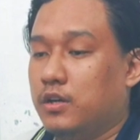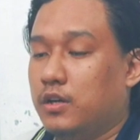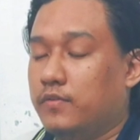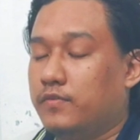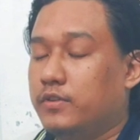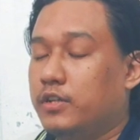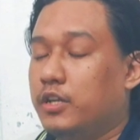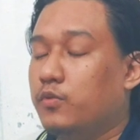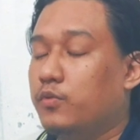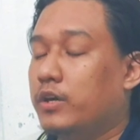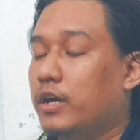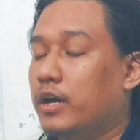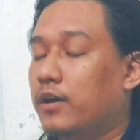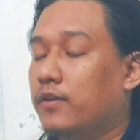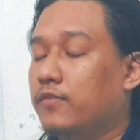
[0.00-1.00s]
After that we
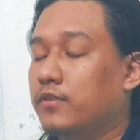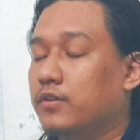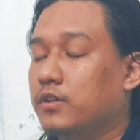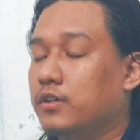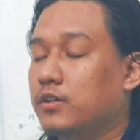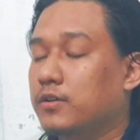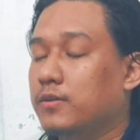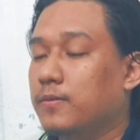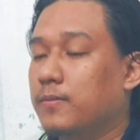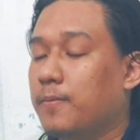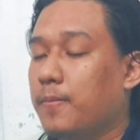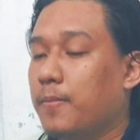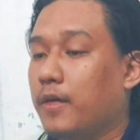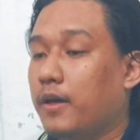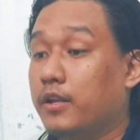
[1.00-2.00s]
have
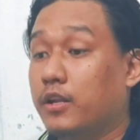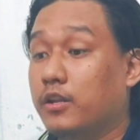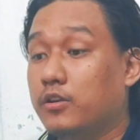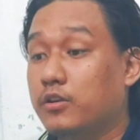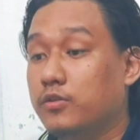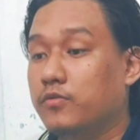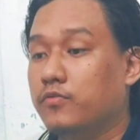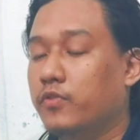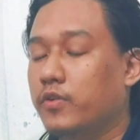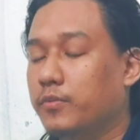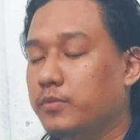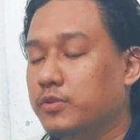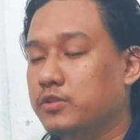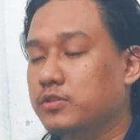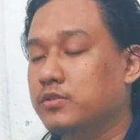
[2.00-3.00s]
another
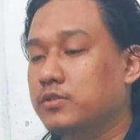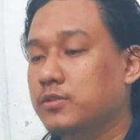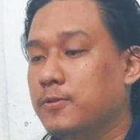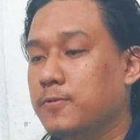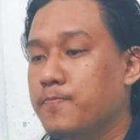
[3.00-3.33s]
famous,